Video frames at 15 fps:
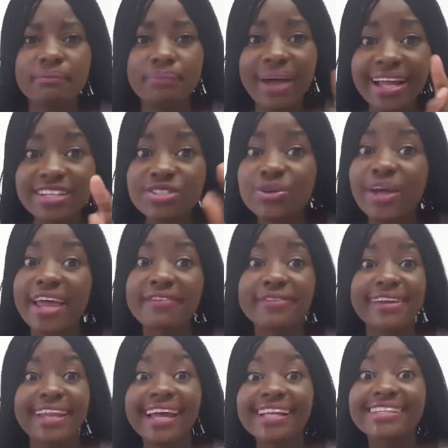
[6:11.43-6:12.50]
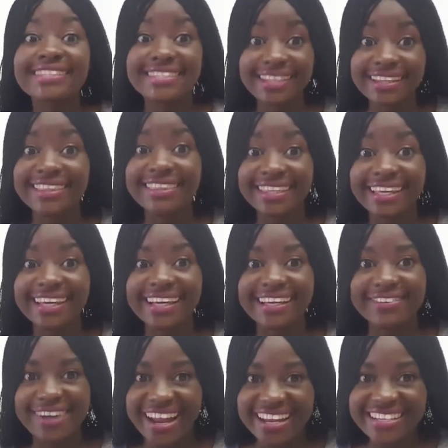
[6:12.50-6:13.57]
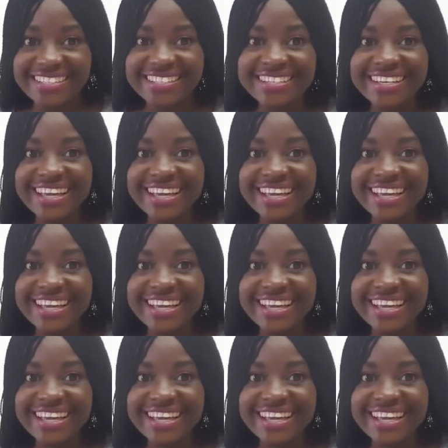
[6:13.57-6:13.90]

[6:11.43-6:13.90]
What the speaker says: But you have learned something, right?